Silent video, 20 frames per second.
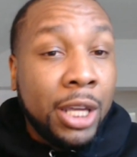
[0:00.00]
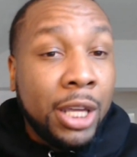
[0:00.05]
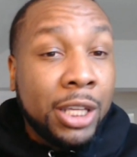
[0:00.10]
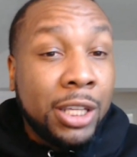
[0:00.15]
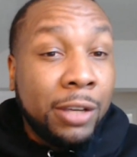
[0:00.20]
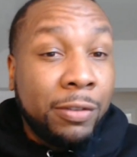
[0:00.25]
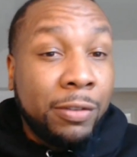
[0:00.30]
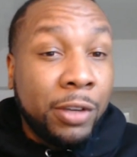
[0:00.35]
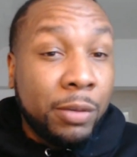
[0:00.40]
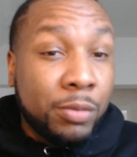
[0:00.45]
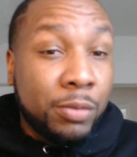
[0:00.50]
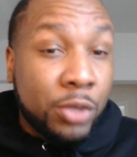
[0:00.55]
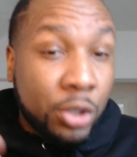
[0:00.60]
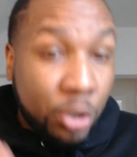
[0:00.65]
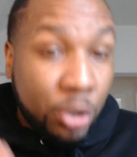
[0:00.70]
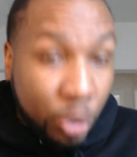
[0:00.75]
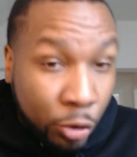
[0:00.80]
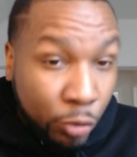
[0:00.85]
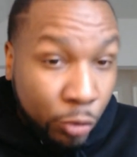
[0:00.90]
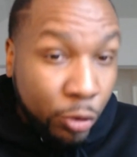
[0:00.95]
Give him
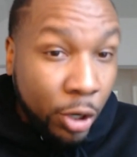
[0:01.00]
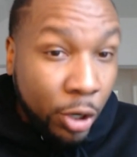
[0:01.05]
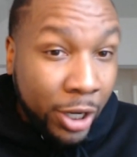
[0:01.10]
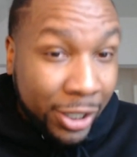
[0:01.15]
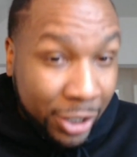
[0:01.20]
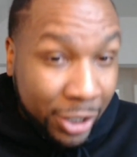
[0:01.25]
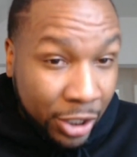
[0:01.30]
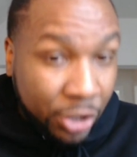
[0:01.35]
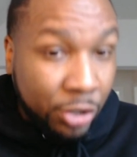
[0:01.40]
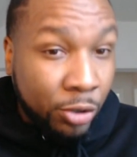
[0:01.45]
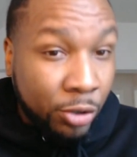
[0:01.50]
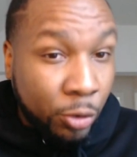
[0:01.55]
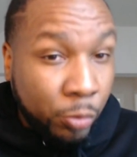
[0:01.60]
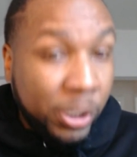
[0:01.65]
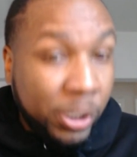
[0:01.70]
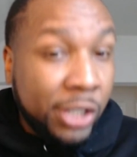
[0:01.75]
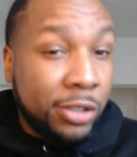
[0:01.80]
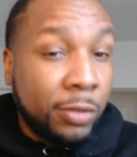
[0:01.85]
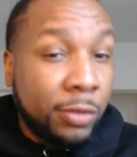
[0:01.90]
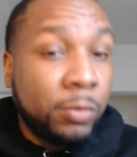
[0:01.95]
two additional
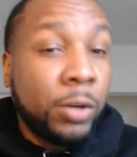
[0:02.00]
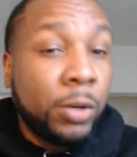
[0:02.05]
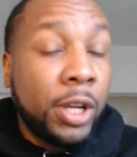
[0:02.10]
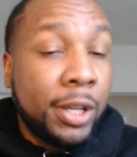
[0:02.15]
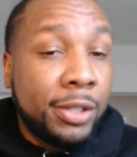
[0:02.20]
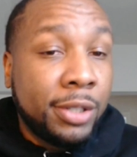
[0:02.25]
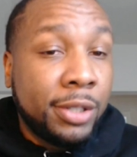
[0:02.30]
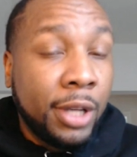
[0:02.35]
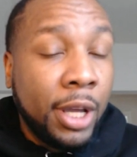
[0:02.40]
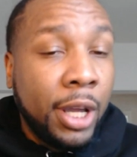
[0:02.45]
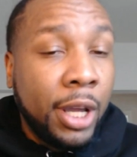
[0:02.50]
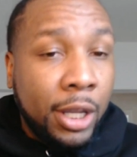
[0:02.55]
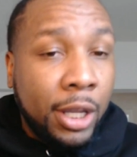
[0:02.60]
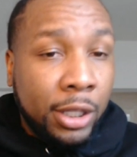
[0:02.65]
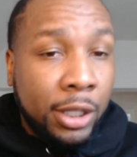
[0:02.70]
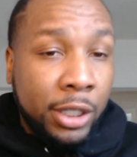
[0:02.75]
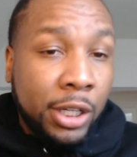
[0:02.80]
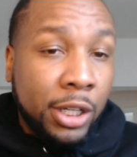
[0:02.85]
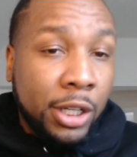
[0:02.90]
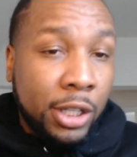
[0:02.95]
weeks of rest
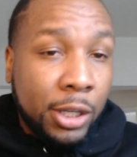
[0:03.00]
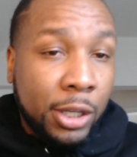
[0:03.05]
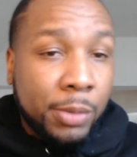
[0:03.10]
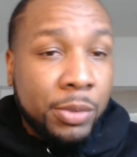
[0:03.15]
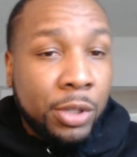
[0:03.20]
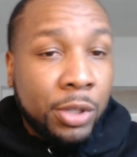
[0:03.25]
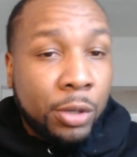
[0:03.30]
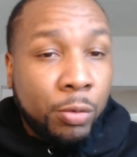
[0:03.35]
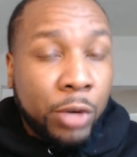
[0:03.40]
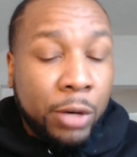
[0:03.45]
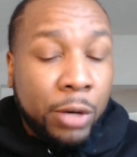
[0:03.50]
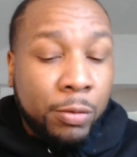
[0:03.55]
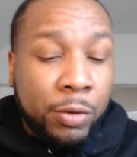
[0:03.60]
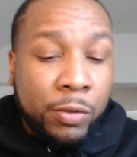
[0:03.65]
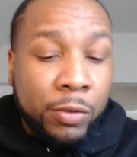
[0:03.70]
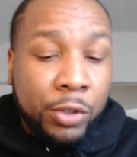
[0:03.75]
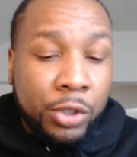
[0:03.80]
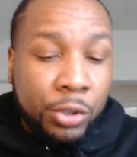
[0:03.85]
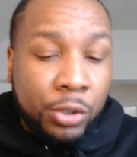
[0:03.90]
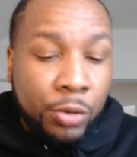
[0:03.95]
leading up to the Red
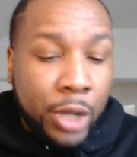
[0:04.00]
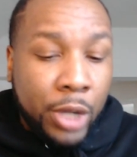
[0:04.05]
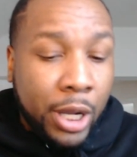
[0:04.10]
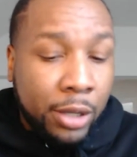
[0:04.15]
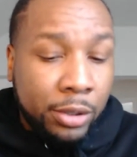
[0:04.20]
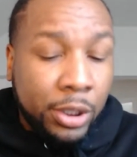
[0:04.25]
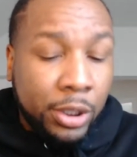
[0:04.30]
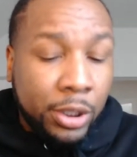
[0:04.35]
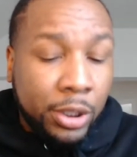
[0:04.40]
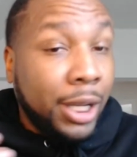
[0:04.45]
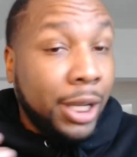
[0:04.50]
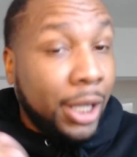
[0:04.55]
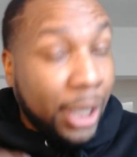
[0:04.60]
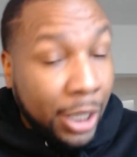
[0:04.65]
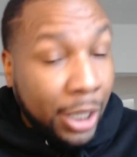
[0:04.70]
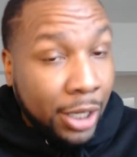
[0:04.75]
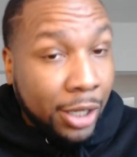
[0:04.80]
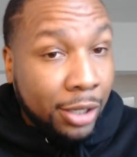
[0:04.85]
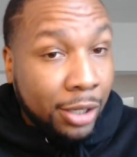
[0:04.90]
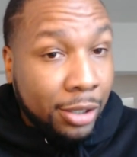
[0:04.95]
River Shootout.
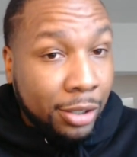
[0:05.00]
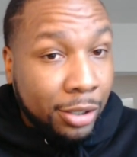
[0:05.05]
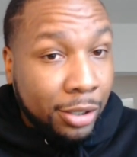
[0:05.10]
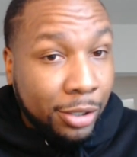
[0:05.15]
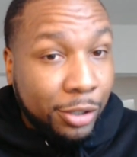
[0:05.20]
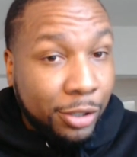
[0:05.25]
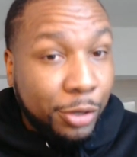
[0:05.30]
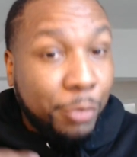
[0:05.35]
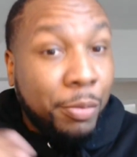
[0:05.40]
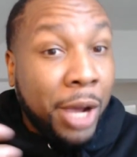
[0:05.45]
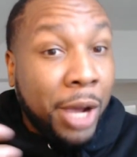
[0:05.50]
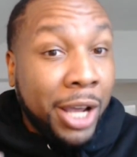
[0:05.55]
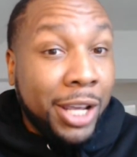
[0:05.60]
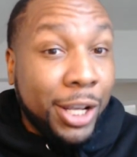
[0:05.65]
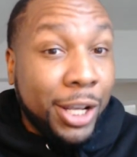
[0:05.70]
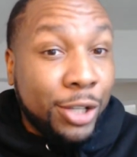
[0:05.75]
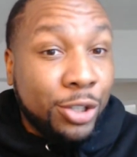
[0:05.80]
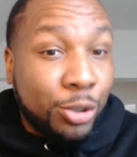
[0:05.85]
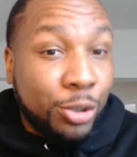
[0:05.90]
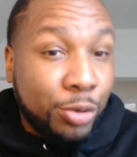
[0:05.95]
And my
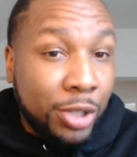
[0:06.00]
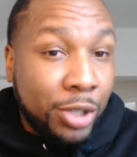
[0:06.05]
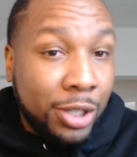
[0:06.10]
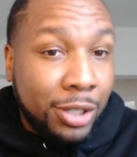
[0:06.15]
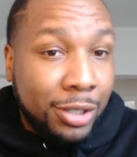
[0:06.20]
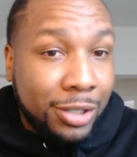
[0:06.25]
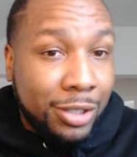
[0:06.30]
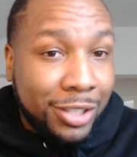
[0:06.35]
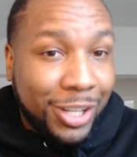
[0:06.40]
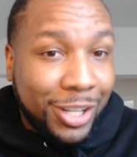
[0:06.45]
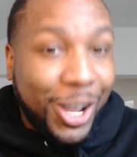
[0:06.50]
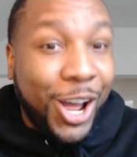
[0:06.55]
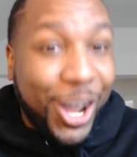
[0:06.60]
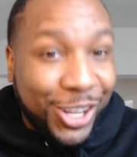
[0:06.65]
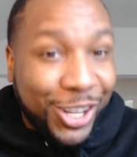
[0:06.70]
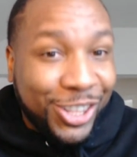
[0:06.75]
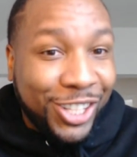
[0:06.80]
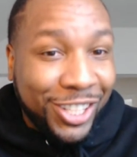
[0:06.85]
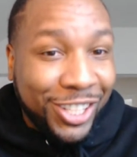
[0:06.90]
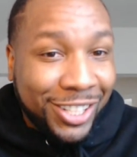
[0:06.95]
answer is,
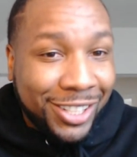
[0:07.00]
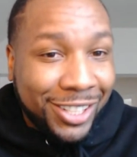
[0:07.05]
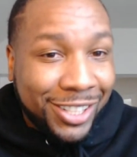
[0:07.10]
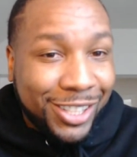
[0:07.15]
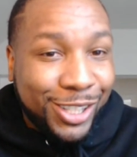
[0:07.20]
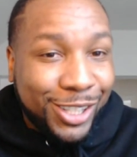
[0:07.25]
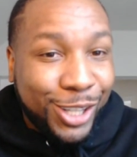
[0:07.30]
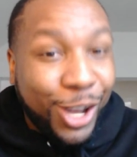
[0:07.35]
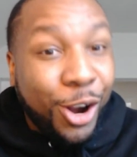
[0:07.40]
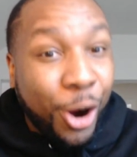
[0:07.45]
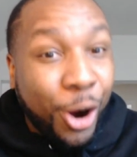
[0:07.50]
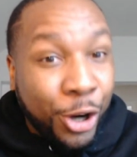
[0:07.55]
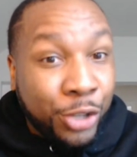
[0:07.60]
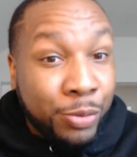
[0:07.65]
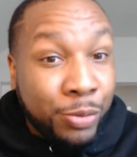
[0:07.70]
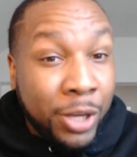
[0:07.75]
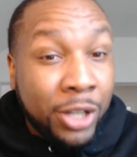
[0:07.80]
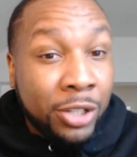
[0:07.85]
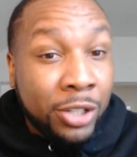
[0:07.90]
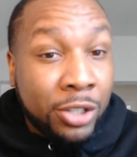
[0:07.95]
I think that Arch
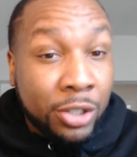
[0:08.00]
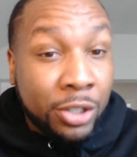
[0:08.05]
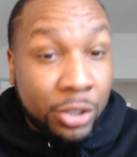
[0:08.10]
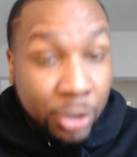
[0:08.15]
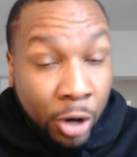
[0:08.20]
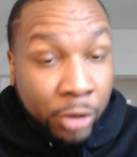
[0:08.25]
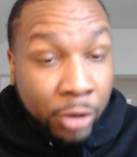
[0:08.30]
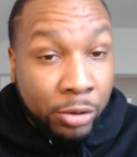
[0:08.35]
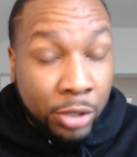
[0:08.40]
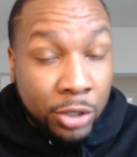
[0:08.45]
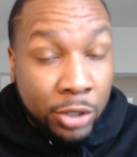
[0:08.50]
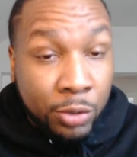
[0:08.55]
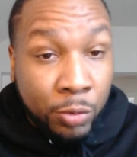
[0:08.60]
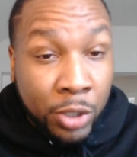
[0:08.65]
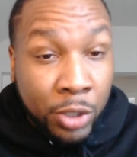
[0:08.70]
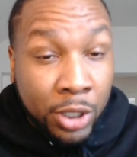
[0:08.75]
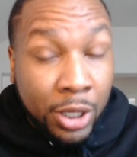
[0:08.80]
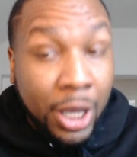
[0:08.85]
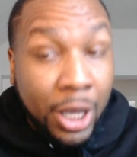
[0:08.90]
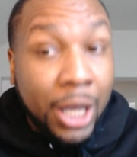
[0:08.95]
Manning should start this
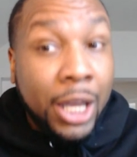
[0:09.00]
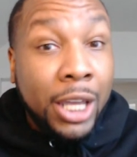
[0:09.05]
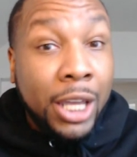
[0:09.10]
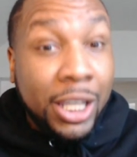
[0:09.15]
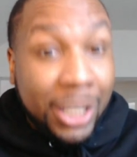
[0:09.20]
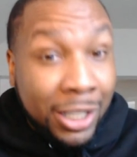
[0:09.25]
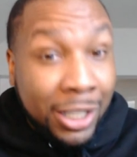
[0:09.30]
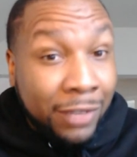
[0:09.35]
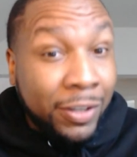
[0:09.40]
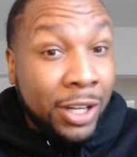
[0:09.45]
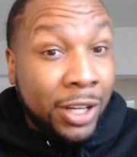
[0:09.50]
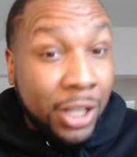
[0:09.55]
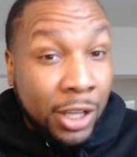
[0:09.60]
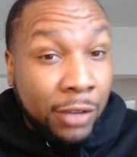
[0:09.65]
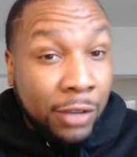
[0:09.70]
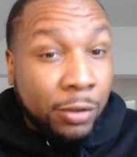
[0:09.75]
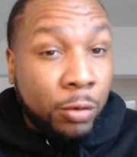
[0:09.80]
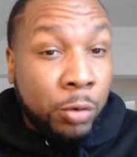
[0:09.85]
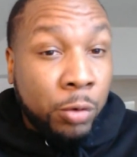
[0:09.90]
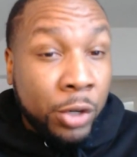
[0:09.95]
week, even
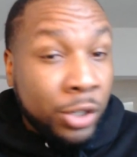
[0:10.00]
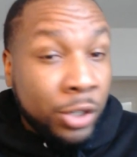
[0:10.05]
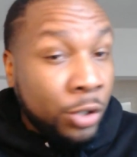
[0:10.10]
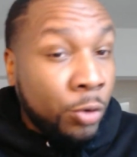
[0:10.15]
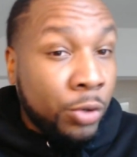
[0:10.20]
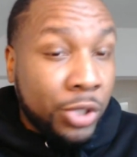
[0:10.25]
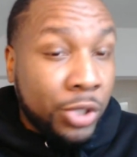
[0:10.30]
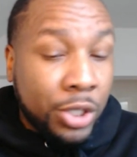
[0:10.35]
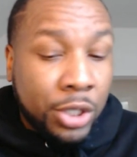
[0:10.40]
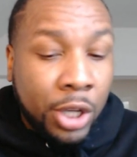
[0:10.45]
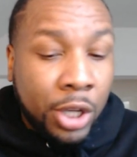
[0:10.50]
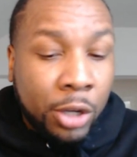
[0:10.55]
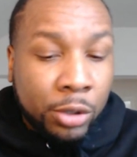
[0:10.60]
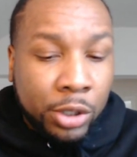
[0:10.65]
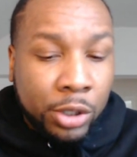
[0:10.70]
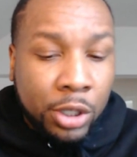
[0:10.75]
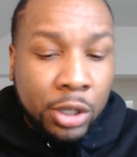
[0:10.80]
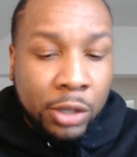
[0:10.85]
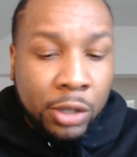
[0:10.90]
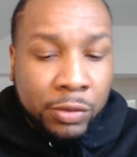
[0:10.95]
if Quinn Ewers is
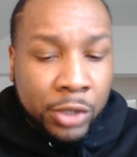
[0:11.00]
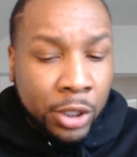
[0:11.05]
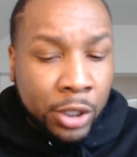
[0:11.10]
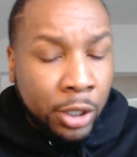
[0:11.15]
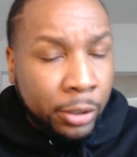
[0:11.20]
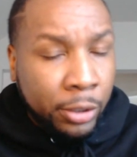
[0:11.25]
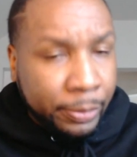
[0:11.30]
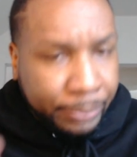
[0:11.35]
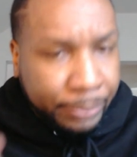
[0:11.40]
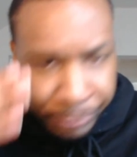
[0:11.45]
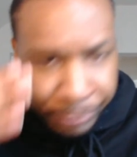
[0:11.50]
healthy enough to go.